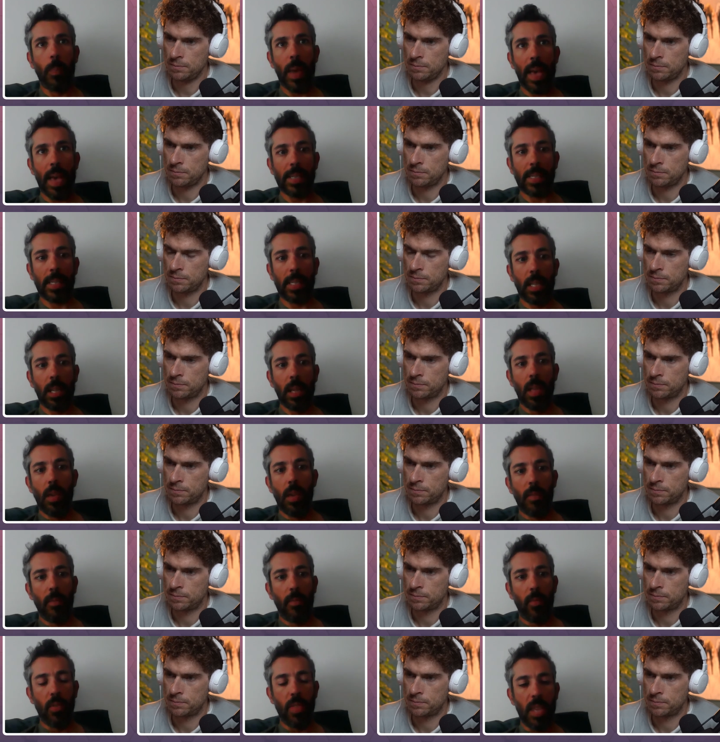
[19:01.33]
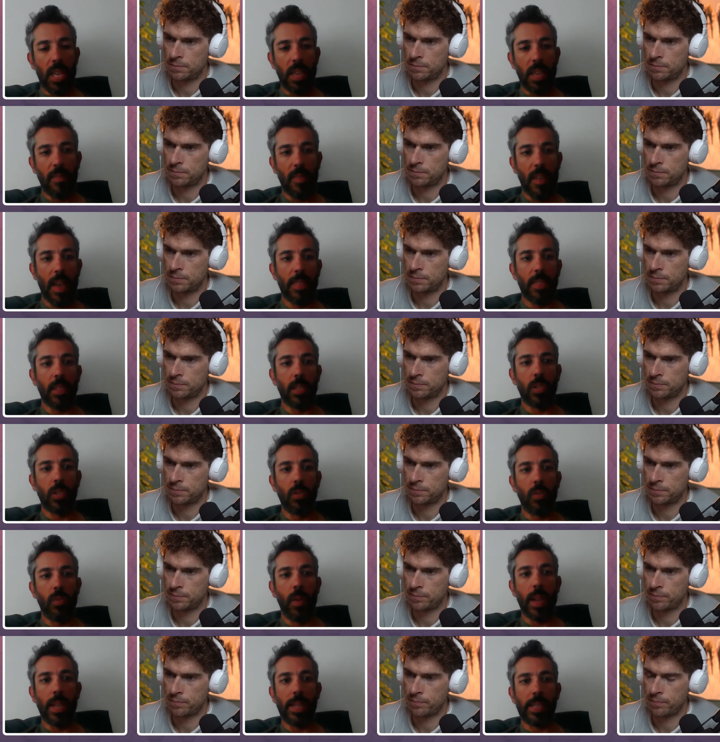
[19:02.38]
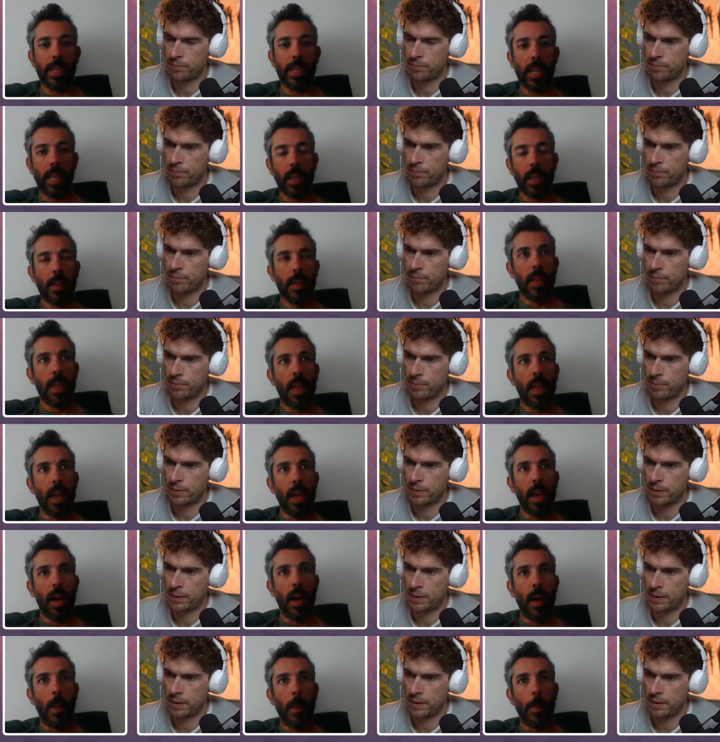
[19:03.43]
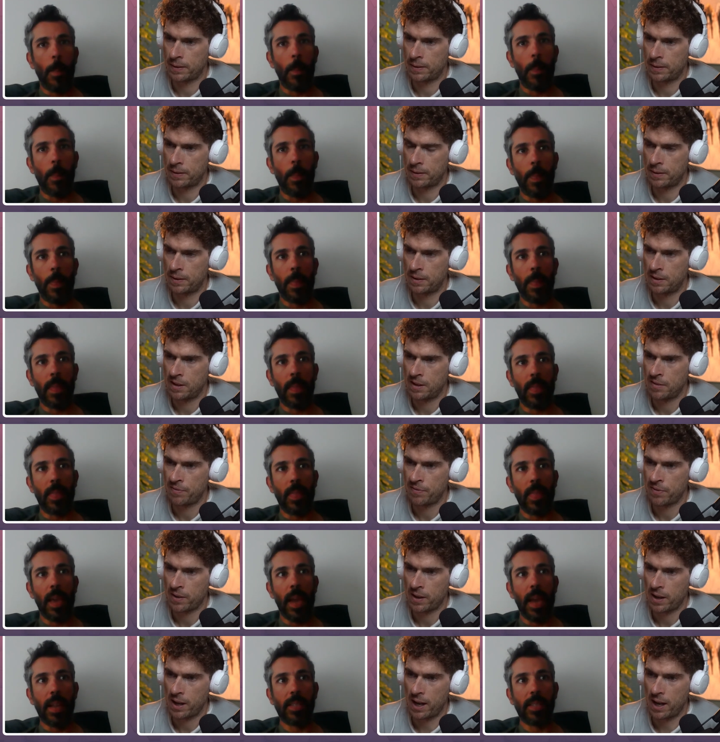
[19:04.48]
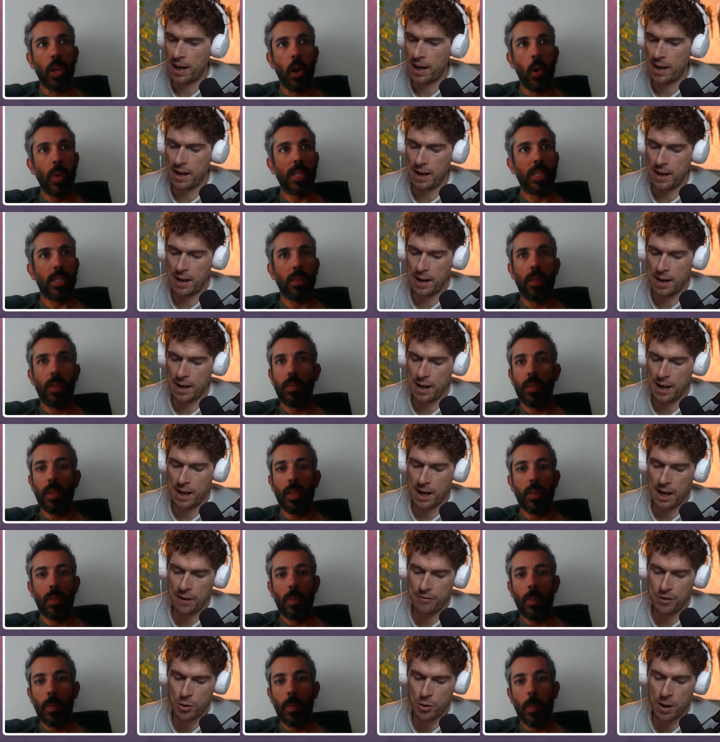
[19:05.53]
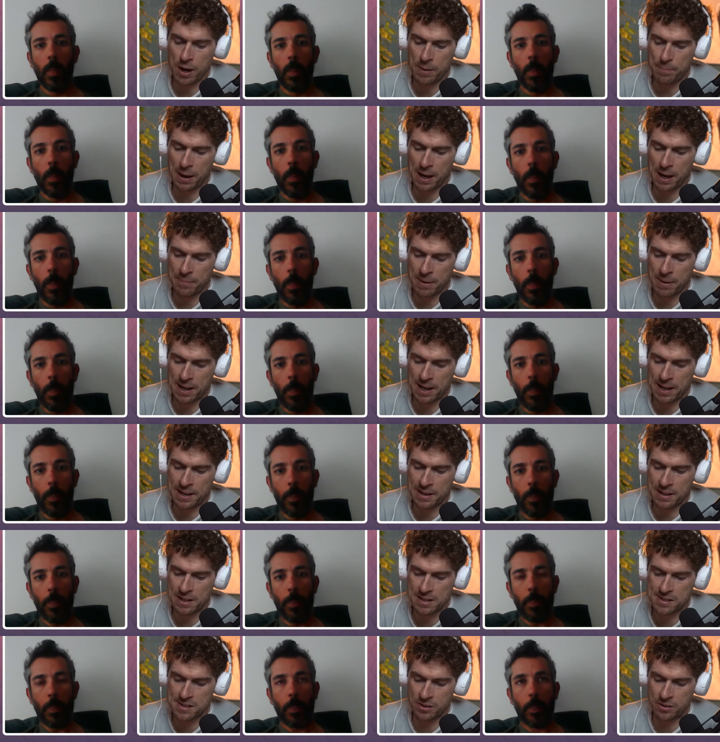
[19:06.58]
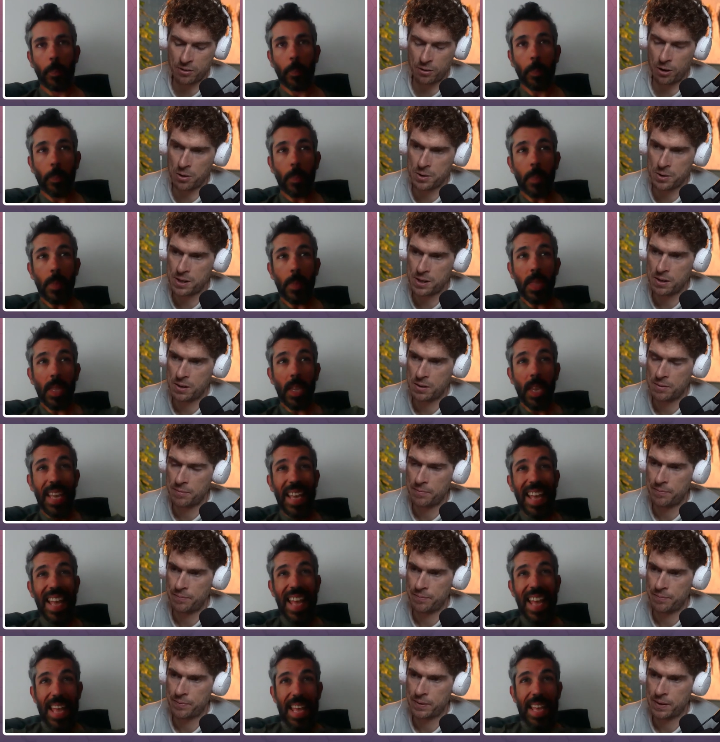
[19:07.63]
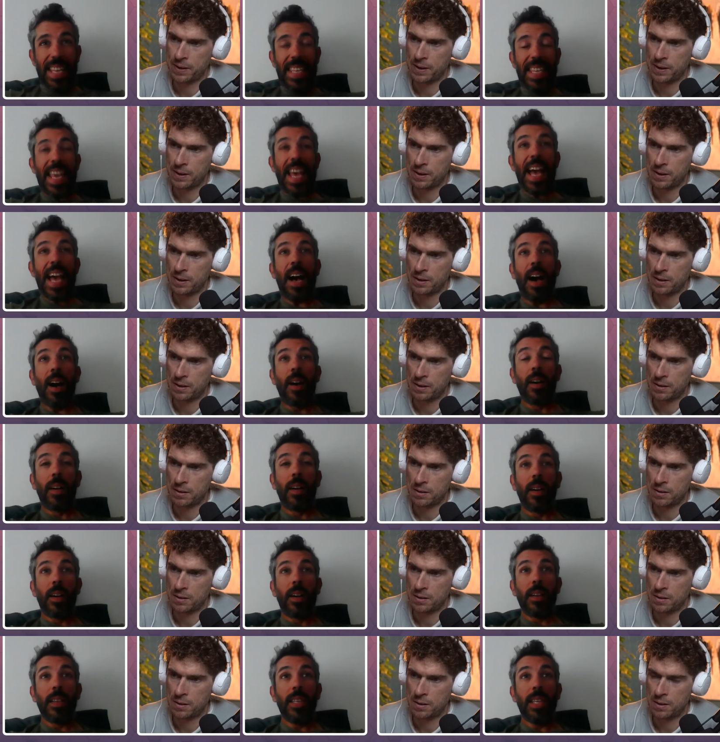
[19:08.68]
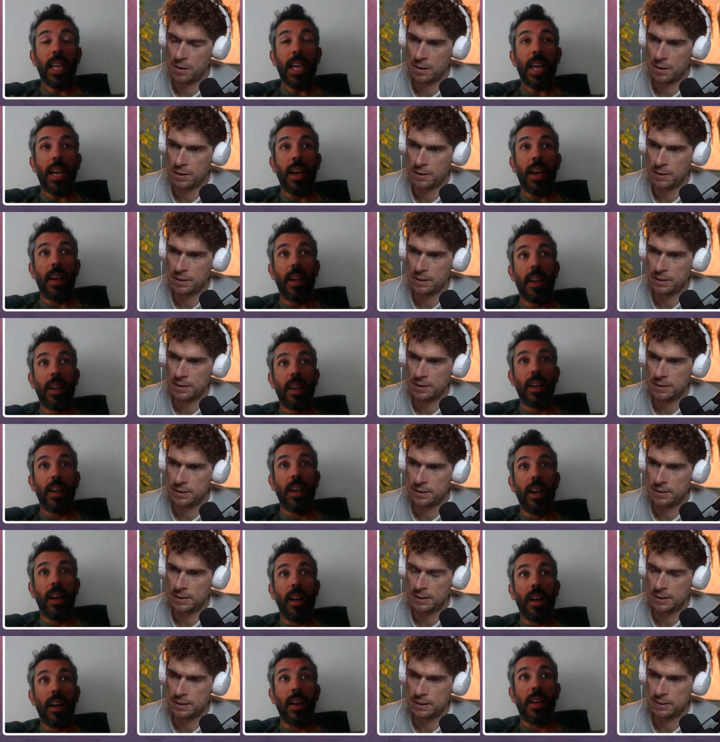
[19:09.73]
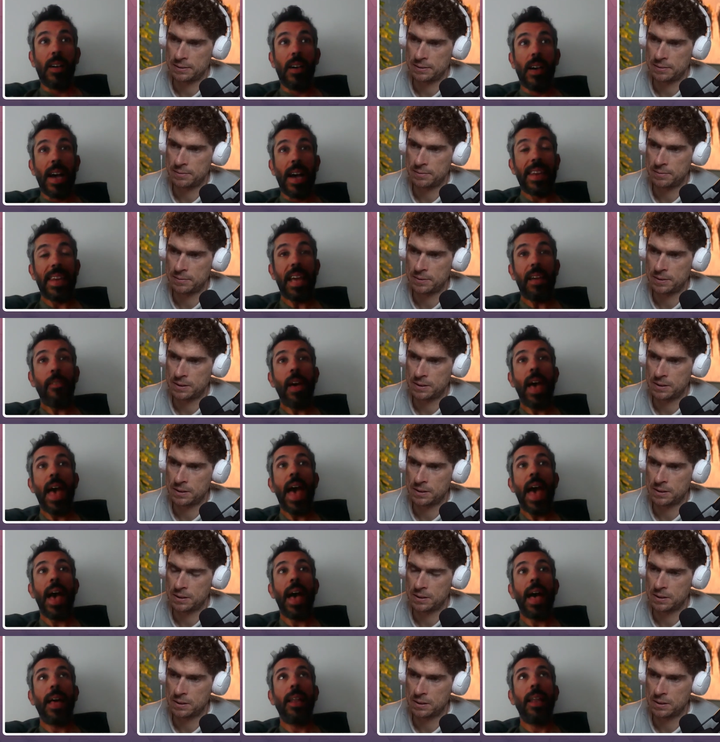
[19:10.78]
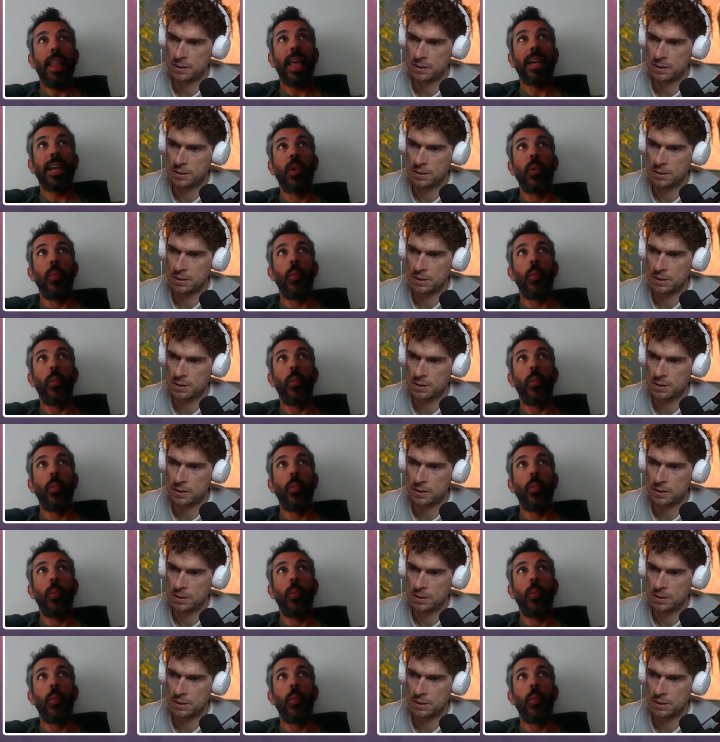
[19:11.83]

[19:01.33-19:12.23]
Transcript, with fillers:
Speaker 1: best for the event that you're racing. Um, and it's always have
Speaker 2: you had bad mechanicals on the road?
Speaker 1: Yeah, yeah. Uh, I never had like a